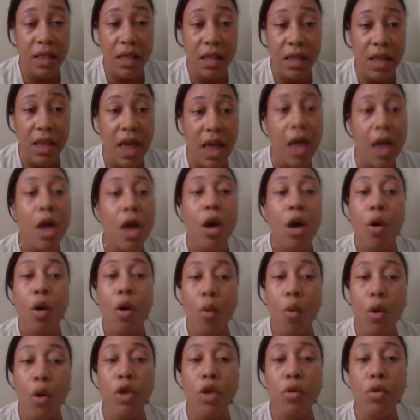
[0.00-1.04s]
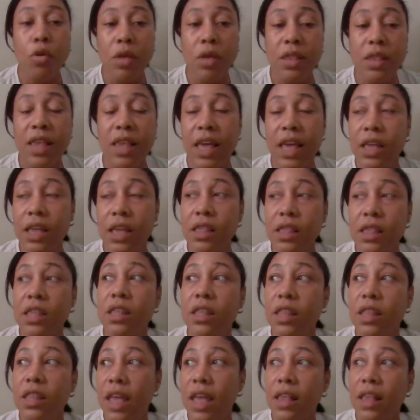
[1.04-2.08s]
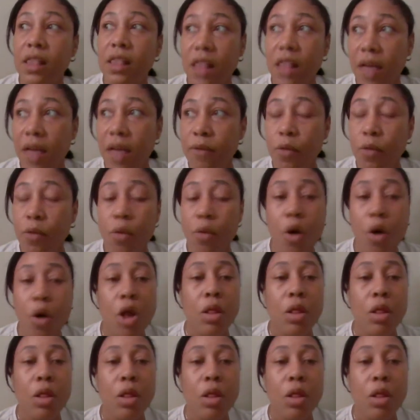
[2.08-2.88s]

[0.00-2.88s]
in that, or you can take it to the next level,